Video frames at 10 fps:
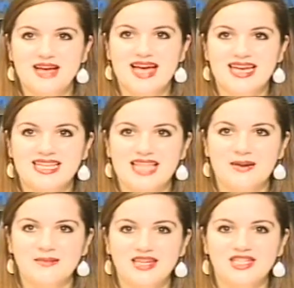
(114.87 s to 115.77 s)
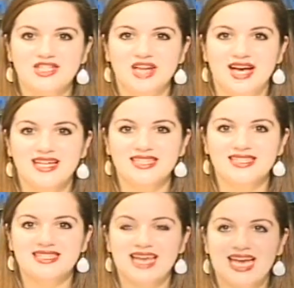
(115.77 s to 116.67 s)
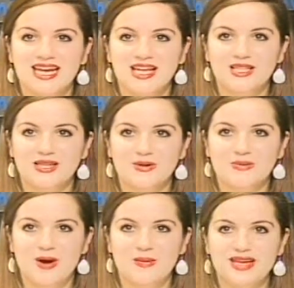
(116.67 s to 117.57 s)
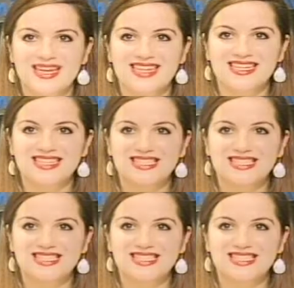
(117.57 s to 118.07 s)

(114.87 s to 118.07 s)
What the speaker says: And let me just take a little moment